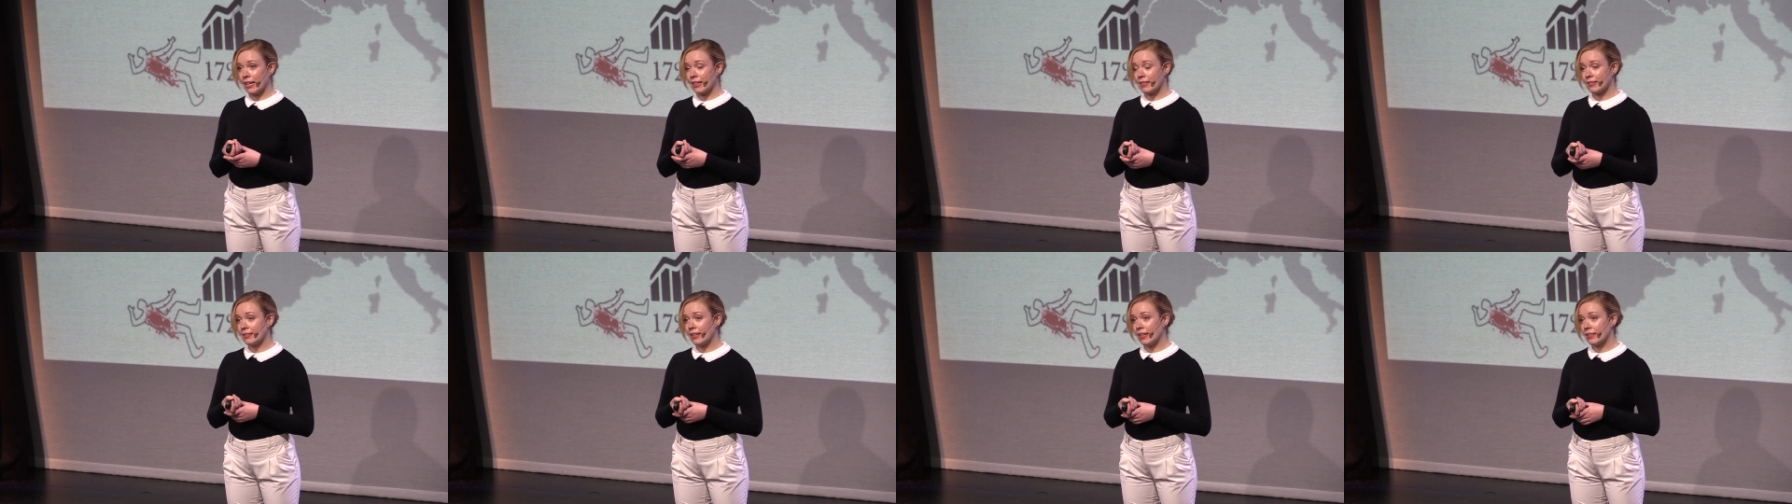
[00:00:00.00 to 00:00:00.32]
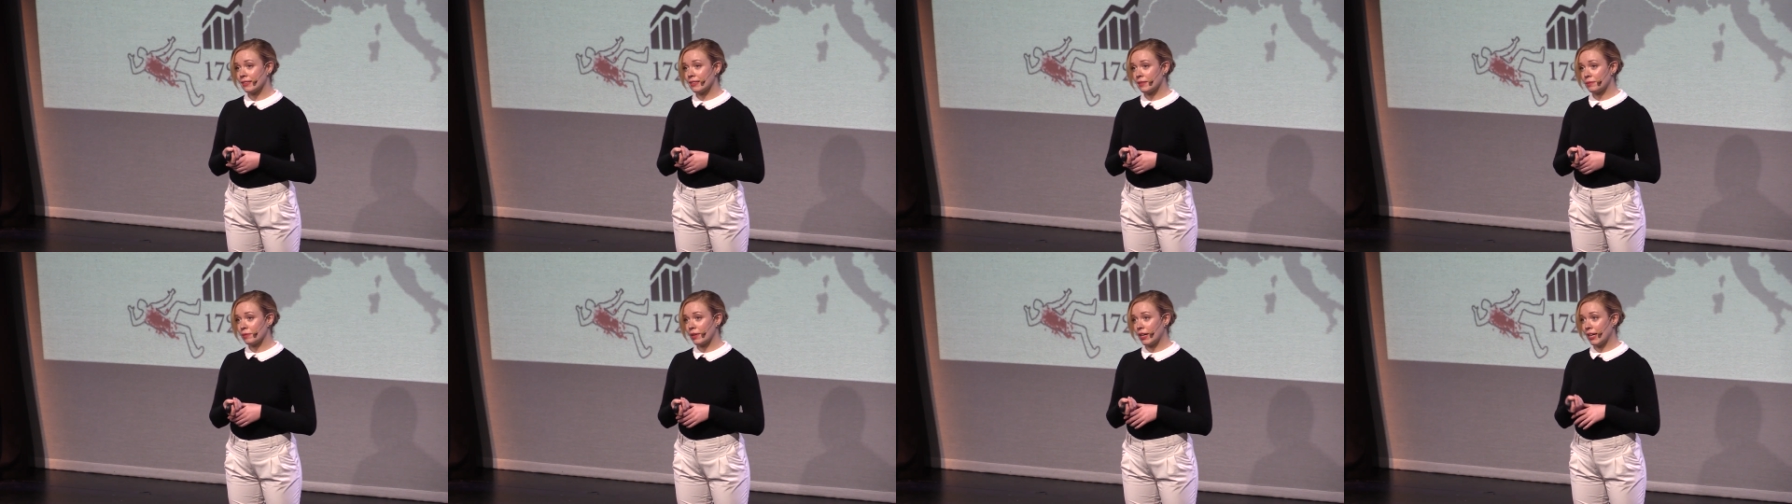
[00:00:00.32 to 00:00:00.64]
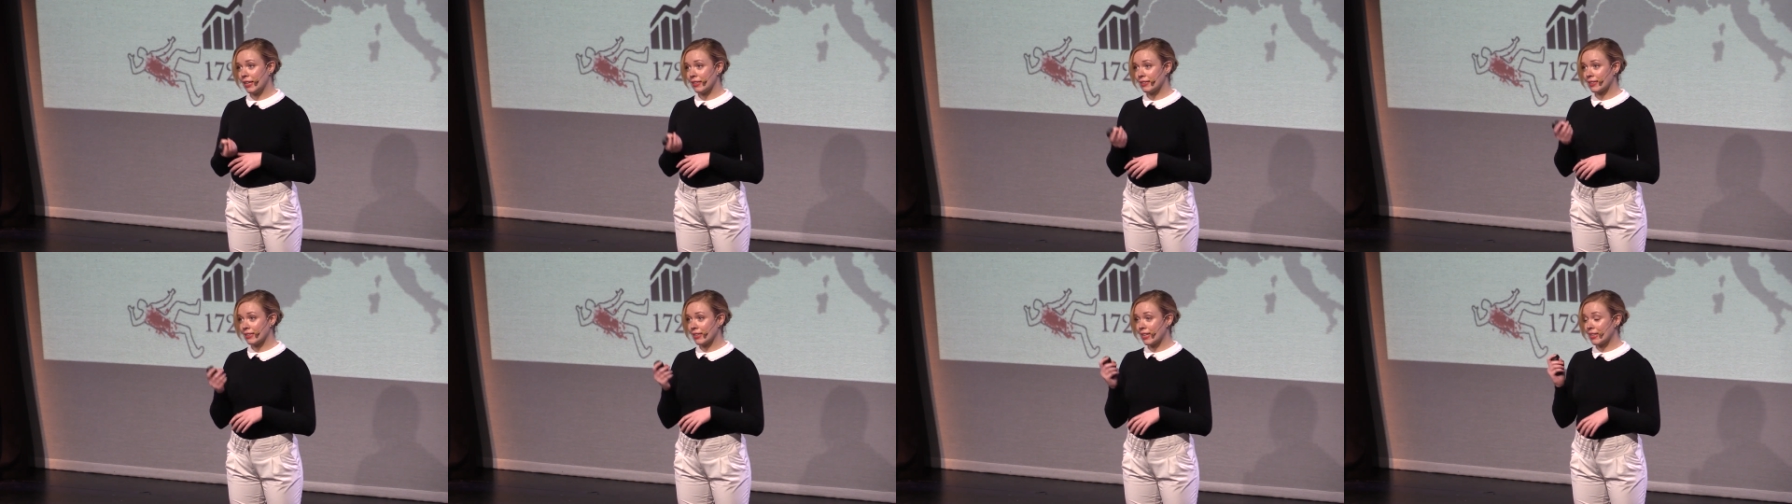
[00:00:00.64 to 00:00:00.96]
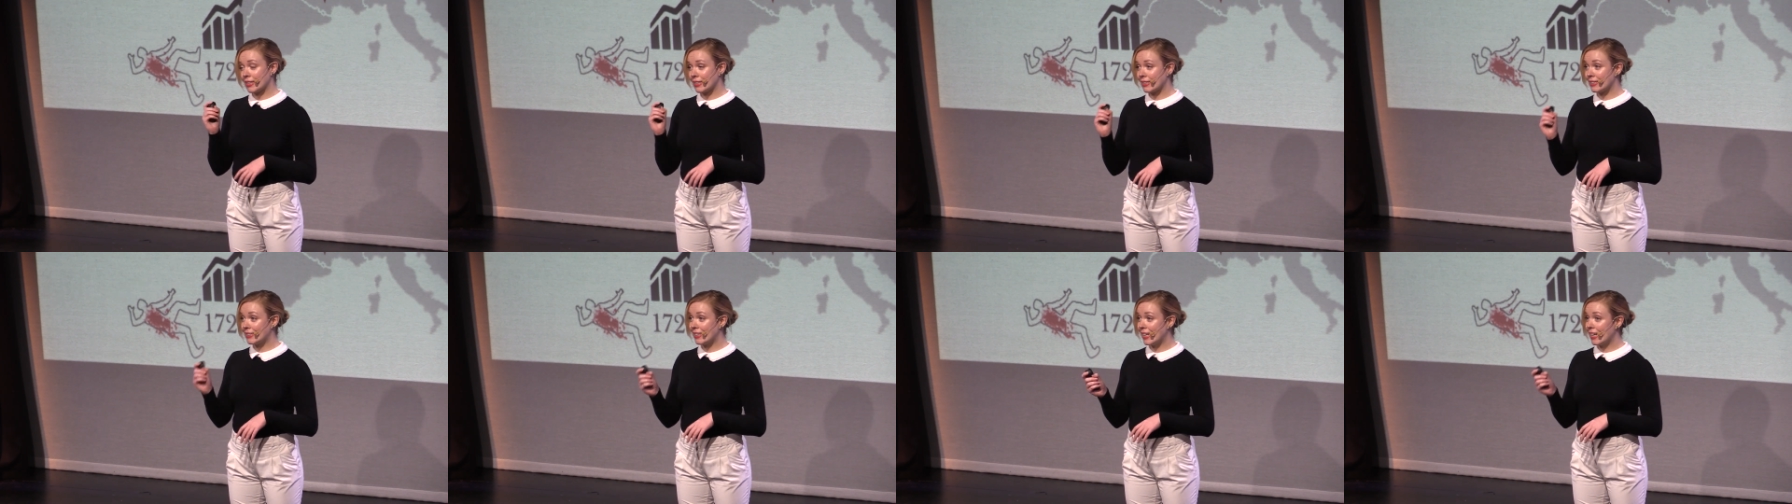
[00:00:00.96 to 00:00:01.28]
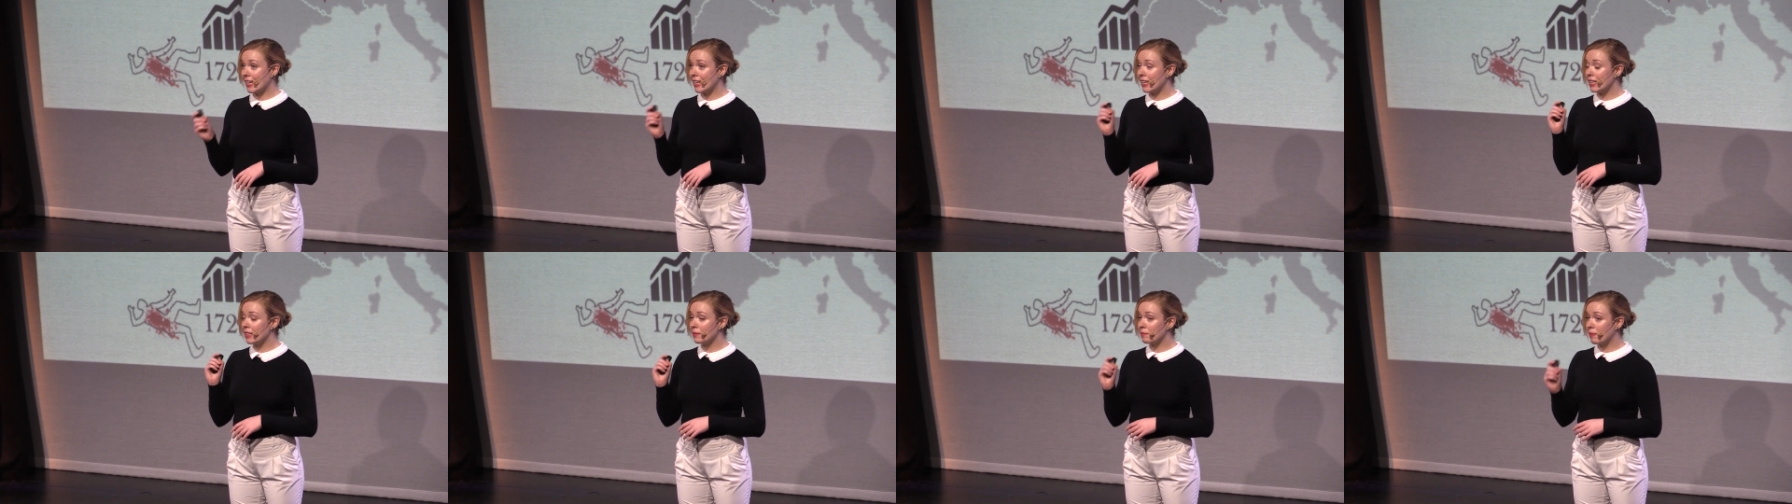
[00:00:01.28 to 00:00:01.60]
and it's not surprising that the
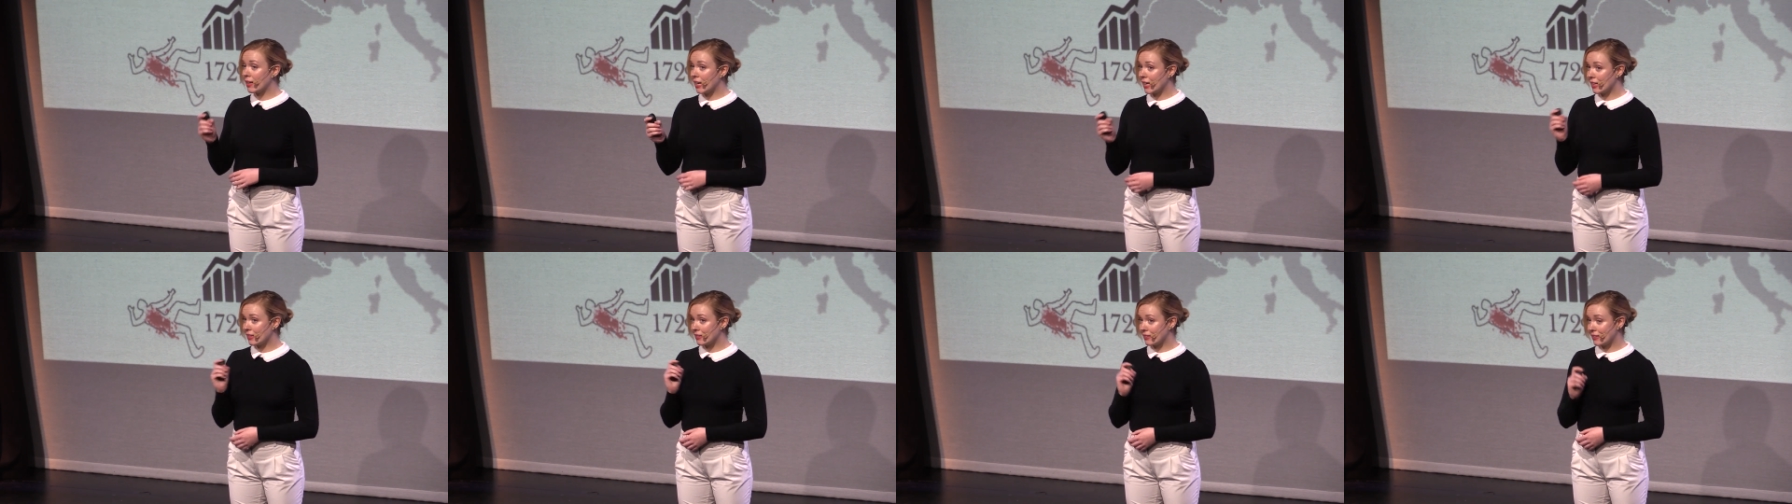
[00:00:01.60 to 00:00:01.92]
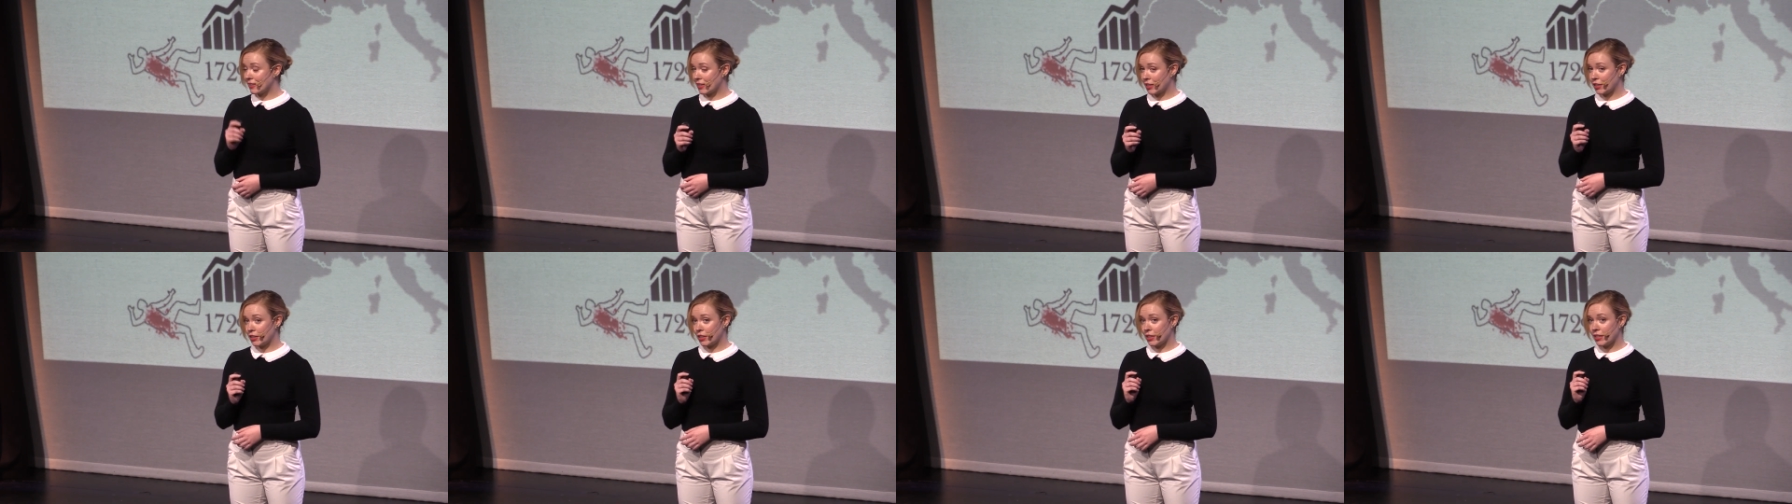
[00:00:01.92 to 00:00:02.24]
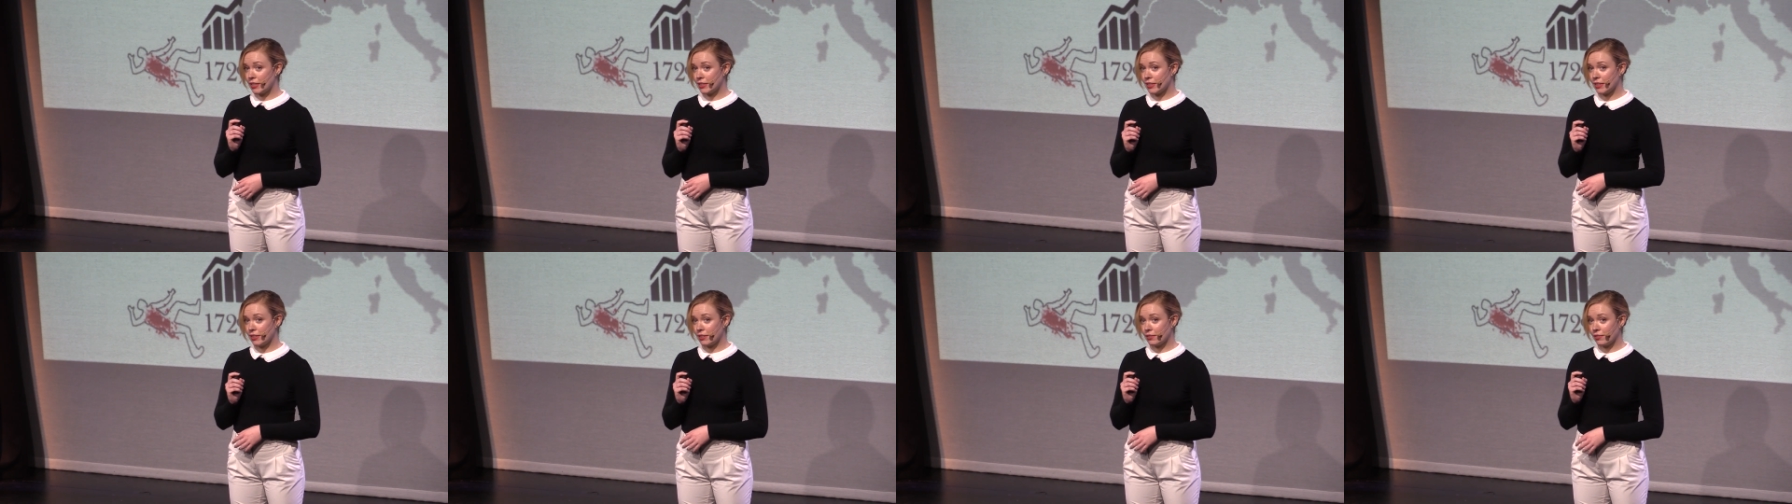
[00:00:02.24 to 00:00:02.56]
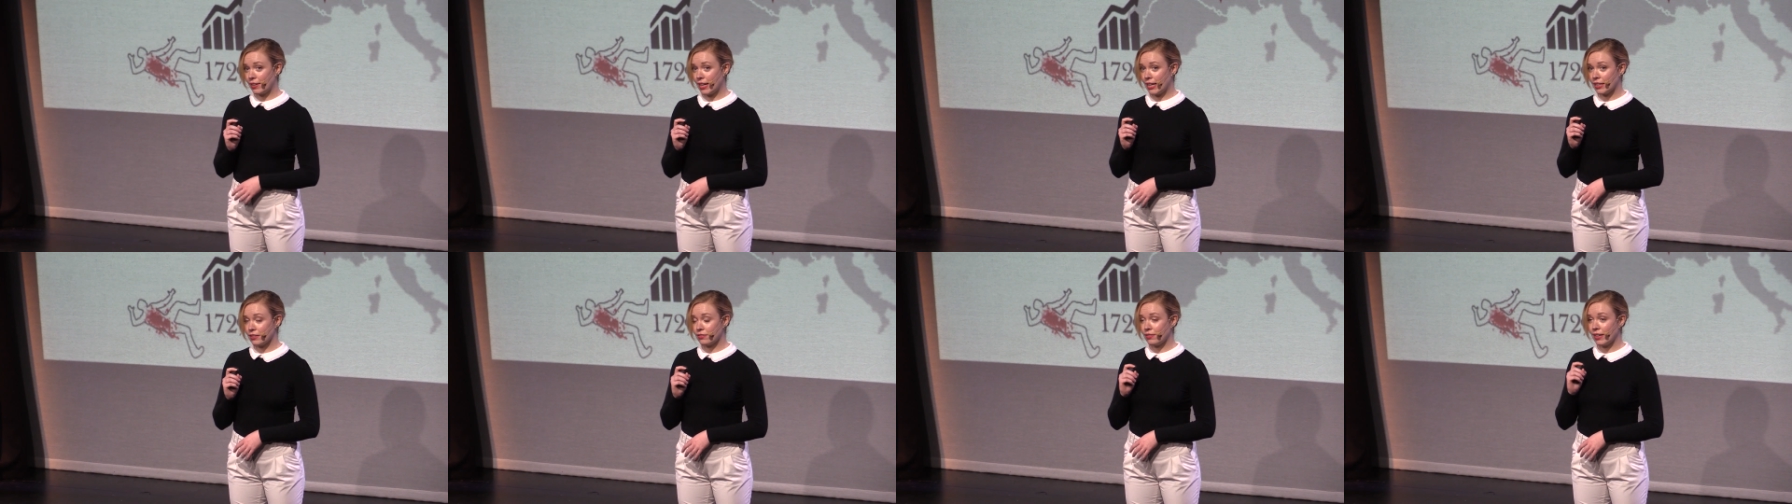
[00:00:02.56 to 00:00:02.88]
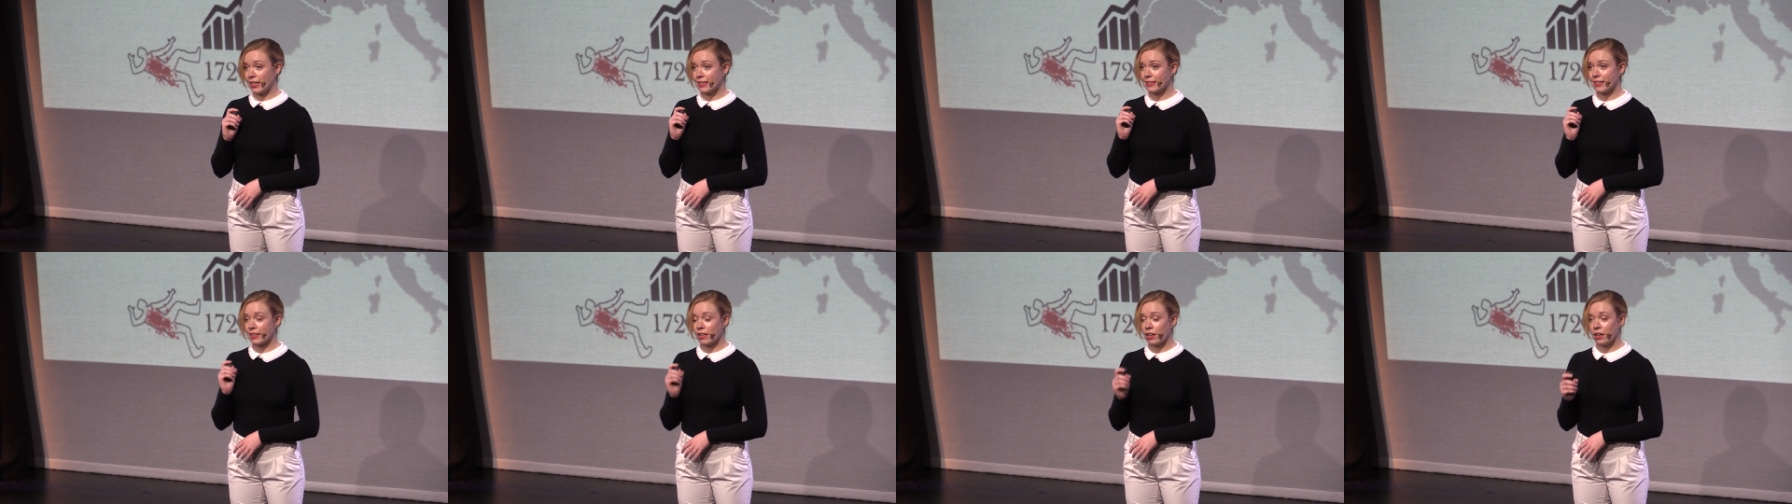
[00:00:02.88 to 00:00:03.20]
single biggest security threat
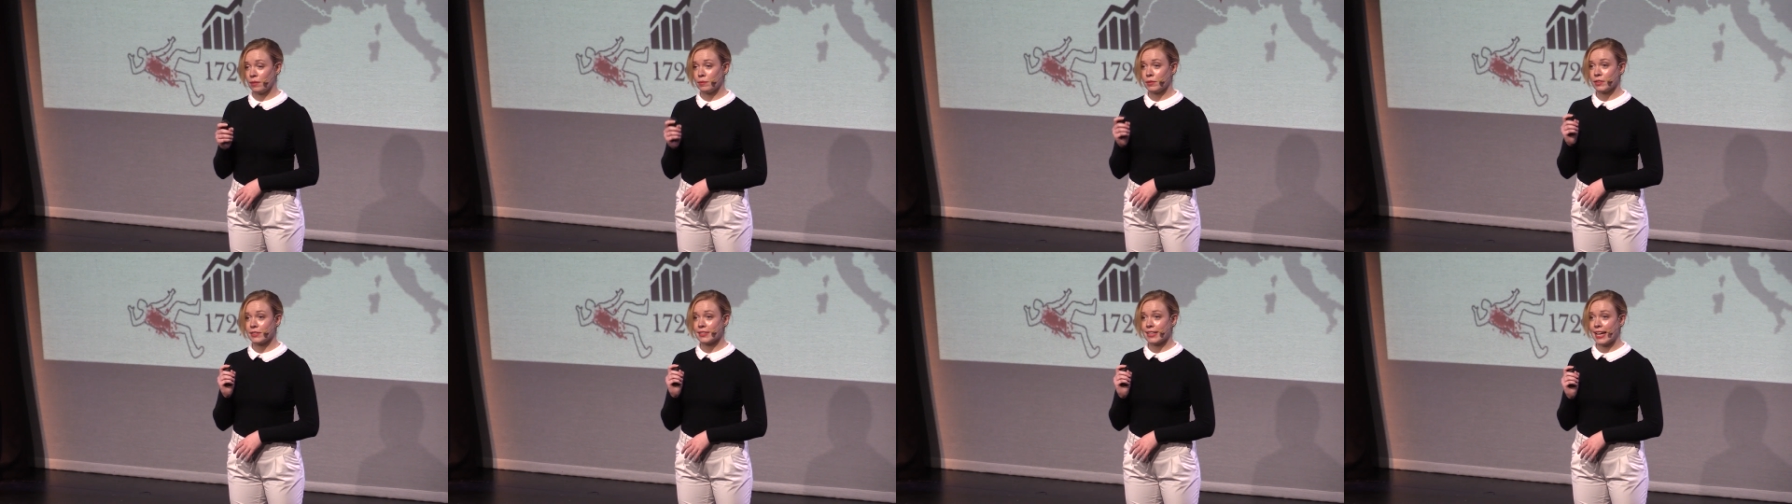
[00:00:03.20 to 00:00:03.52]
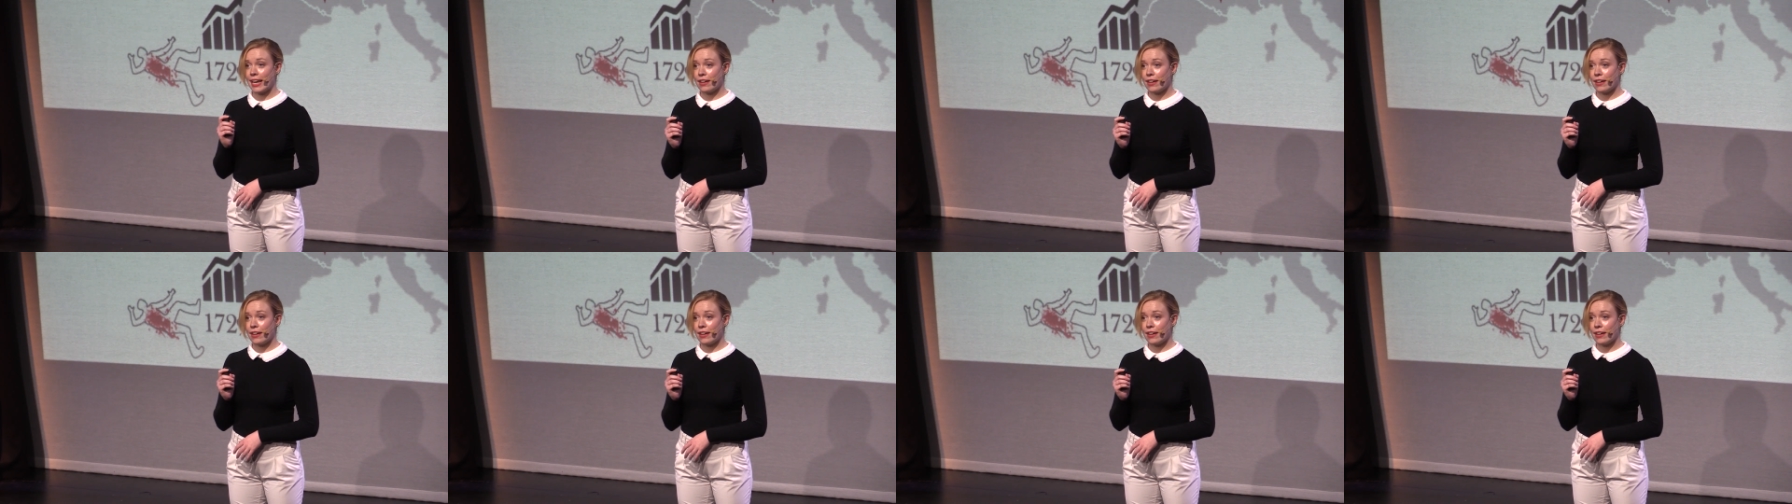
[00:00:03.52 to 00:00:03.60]
facing almost